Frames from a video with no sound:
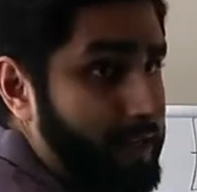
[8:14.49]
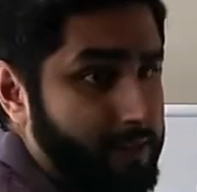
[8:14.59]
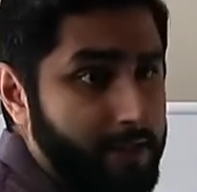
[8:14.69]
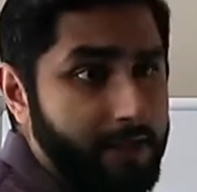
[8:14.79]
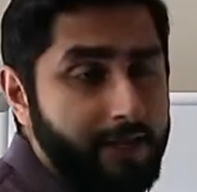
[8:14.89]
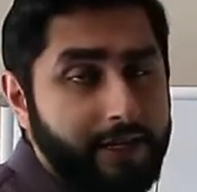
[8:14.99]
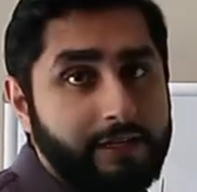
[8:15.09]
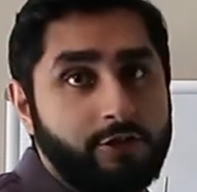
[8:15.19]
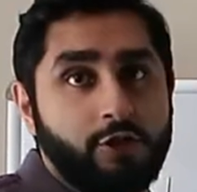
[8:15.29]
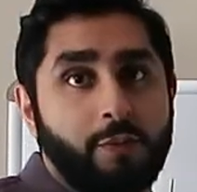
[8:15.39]
squeeze
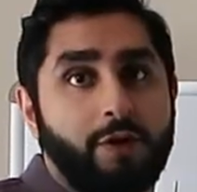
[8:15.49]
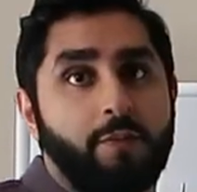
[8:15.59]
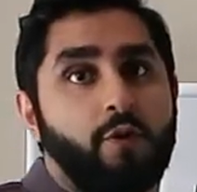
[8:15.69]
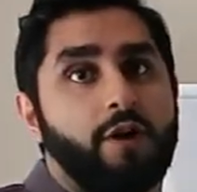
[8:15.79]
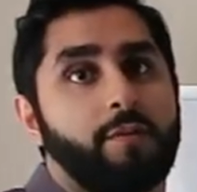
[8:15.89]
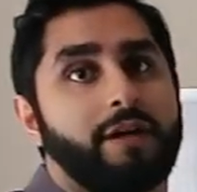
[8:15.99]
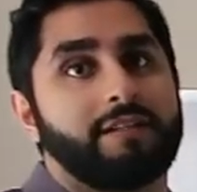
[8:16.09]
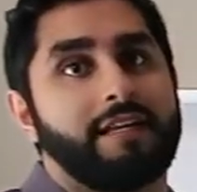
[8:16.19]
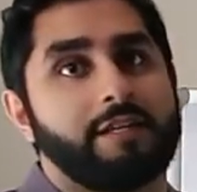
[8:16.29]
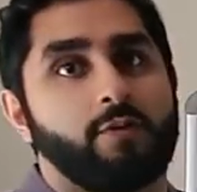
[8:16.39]
is super important,
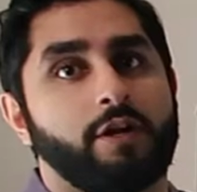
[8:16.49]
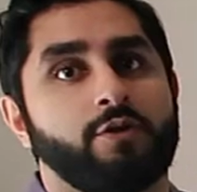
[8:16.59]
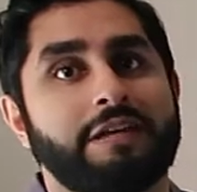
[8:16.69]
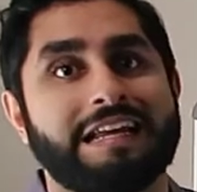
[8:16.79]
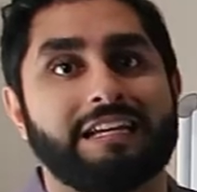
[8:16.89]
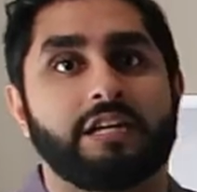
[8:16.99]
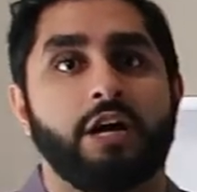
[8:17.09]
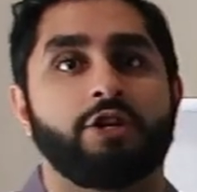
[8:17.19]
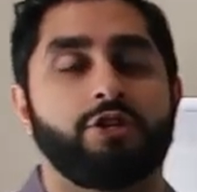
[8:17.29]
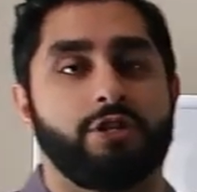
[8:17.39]
because that's why you need
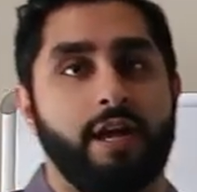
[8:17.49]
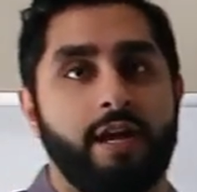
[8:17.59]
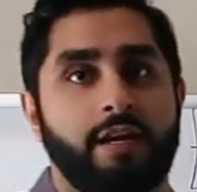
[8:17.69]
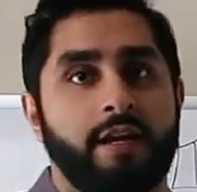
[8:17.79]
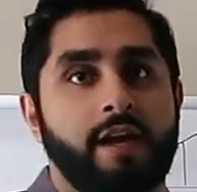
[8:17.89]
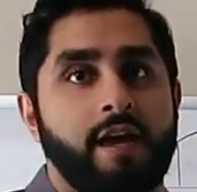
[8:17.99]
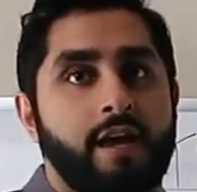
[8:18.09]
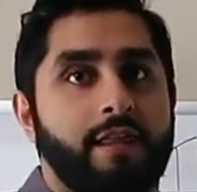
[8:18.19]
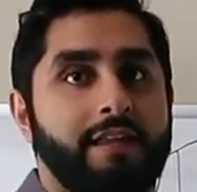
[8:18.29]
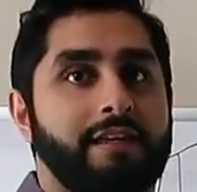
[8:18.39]
to understand
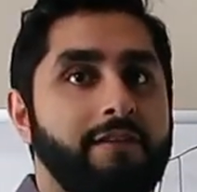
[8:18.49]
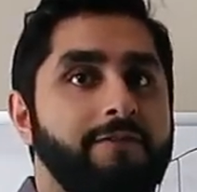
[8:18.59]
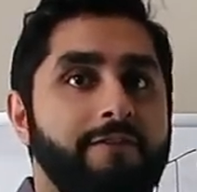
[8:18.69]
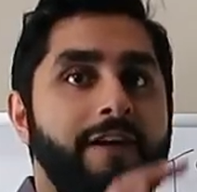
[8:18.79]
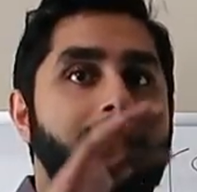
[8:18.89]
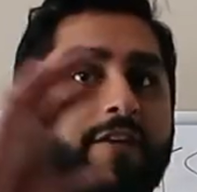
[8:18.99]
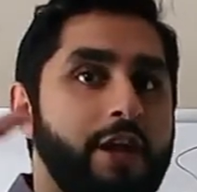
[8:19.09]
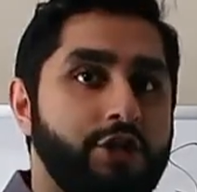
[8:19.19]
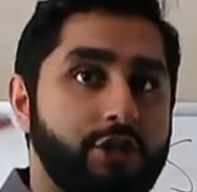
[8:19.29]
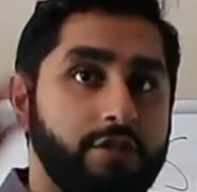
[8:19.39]
the different
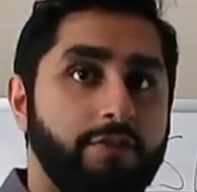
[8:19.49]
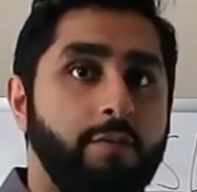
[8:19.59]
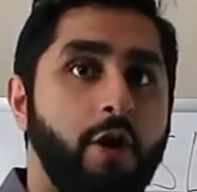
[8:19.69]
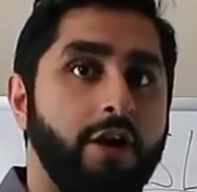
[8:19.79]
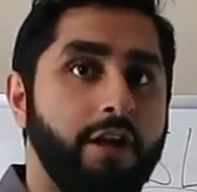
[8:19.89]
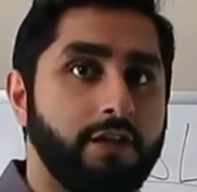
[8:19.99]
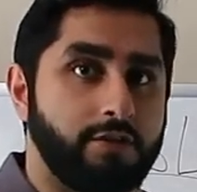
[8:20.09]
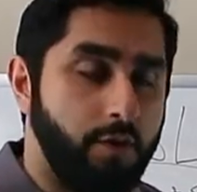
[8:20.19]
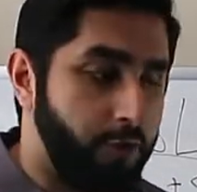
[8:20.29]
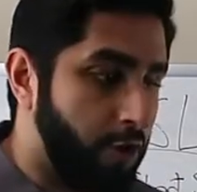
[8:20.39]
variations of the
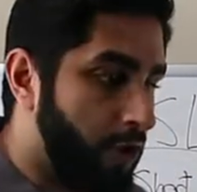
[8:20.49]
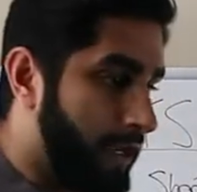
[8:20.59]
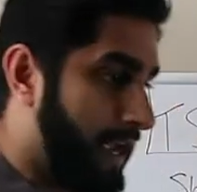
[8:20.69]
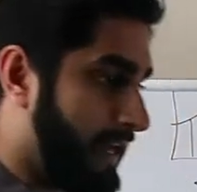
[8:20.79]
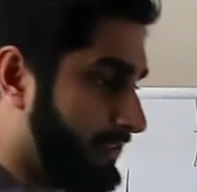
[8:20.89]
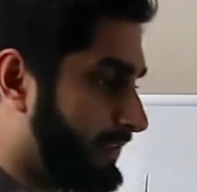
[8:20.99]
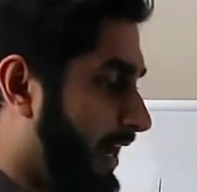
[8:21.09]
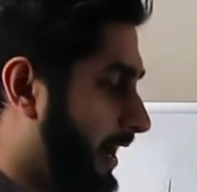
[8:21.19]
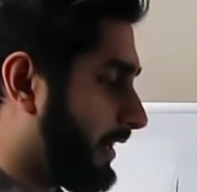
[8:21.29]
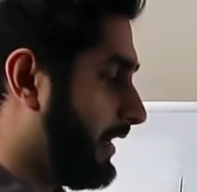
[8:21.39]
market. So if you're looking at a
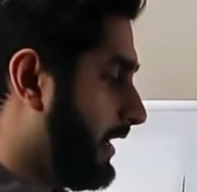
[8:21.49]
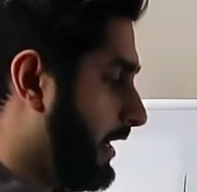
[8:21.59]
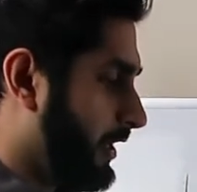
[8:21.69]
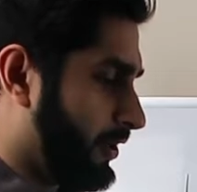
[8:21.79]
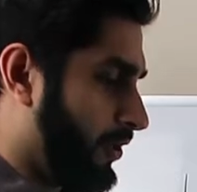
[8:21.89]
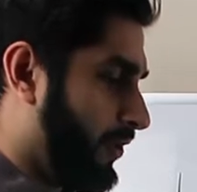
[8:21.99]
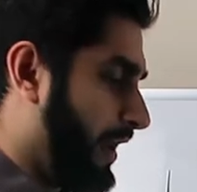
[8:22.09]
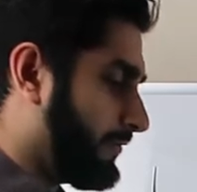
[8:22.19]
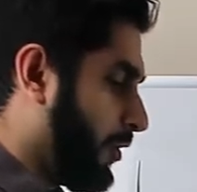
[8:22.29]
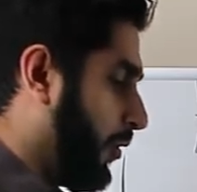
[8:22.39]
stock, you
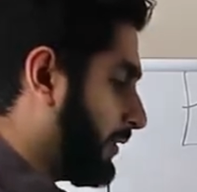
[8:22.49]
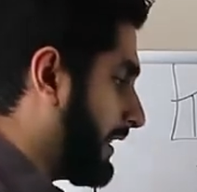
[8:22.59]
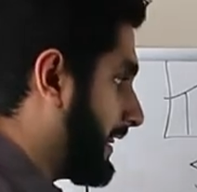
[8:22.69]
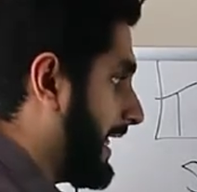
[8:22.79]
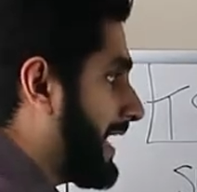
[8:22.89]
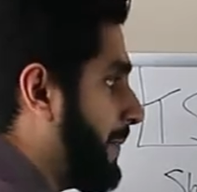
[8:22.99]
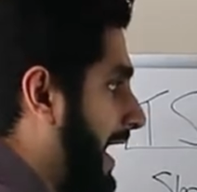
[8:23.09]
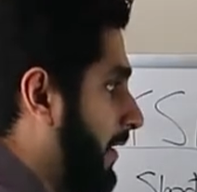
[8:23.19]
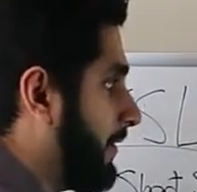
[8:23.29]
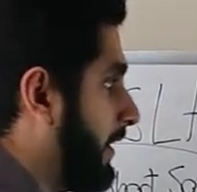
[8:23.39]
don't have to only think
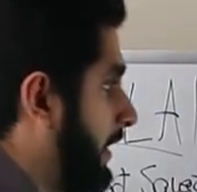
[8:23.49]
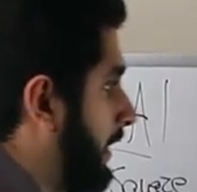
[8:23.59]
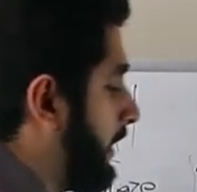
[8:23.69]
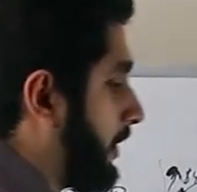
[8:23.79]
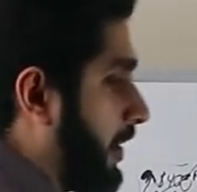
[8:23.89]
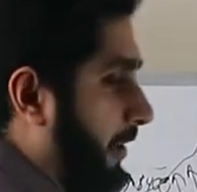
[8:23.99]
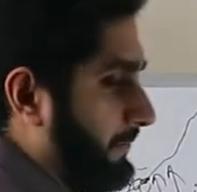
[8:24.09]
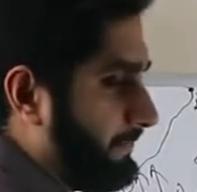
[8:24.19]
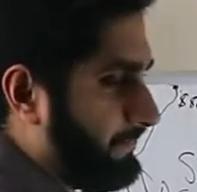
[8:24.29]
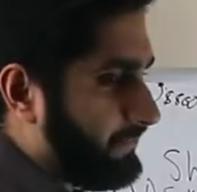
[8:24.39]
about,
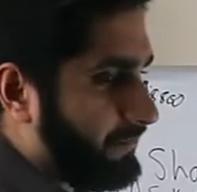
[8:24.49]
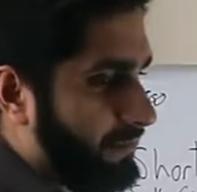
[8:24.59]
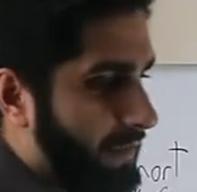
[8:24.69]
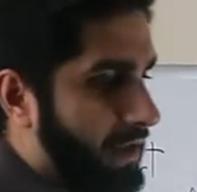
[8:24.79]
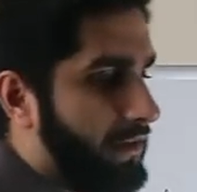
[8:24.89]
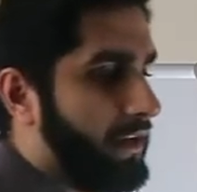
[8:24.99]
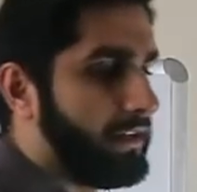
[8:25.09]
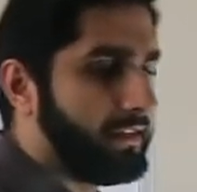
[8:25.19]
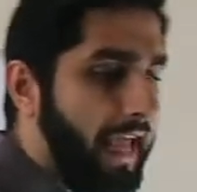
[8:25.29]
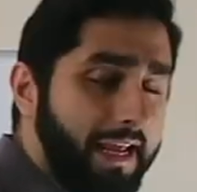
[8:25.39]

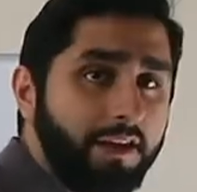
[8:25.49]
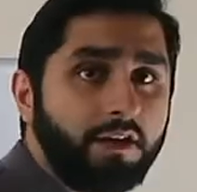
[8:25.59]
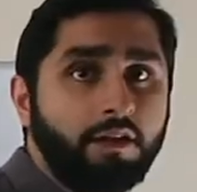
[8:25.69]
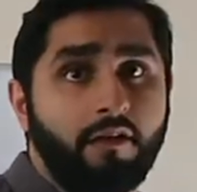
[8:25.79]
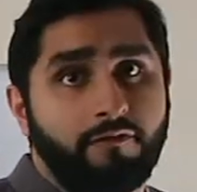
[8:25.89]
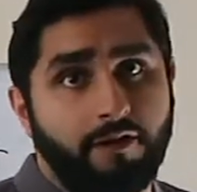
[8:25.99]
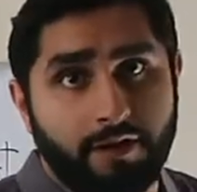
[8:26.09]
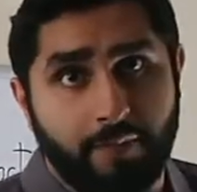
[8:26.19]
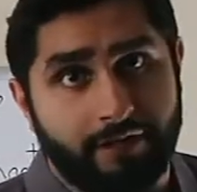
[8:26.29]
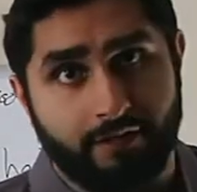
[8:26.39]
the technical and
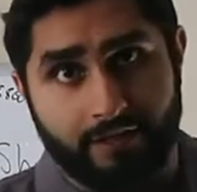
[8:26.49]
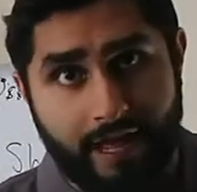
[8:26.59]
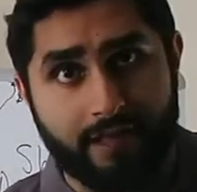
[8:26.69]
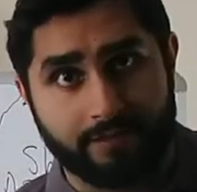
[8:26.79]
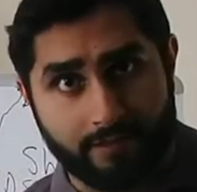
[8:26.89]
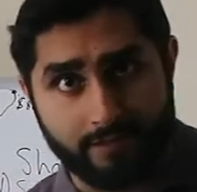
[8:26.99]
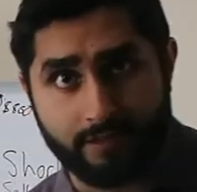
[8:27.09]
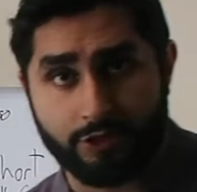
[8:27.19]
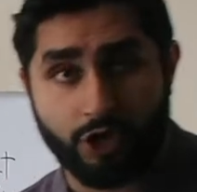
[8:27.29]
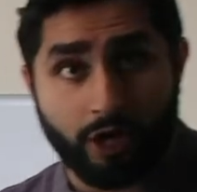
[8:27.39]
fundamental
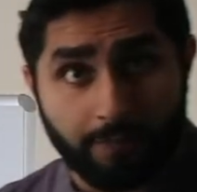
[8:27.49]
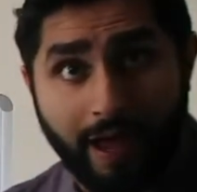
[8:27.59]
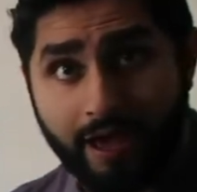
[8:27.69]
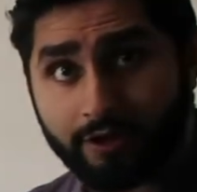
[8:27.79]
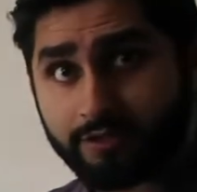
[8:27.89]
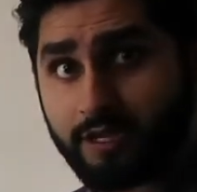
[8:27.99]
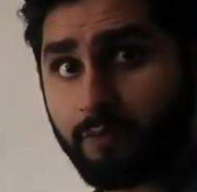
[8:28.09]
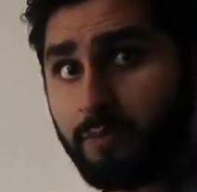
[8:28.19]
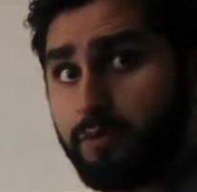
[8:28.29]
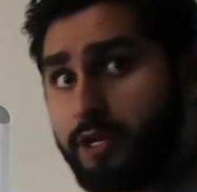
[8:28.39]
analysis and chart patterns
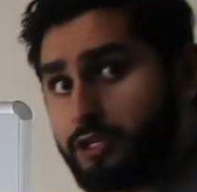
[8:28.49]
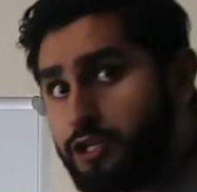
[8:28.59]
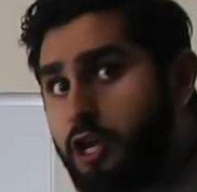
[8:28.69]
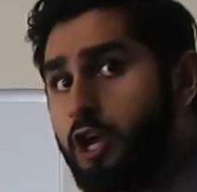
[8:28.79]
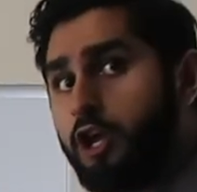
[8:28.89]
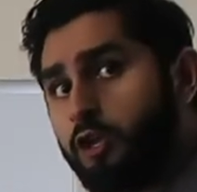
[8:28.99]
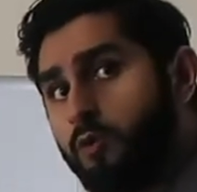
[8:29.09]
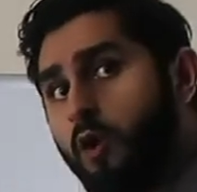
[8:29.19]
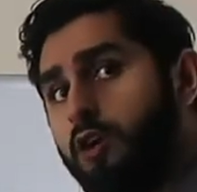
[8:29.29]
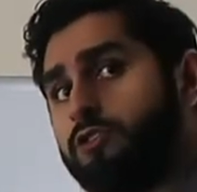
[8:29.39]
that we preach.
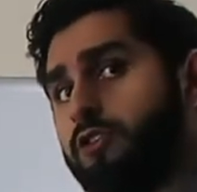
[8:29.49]
You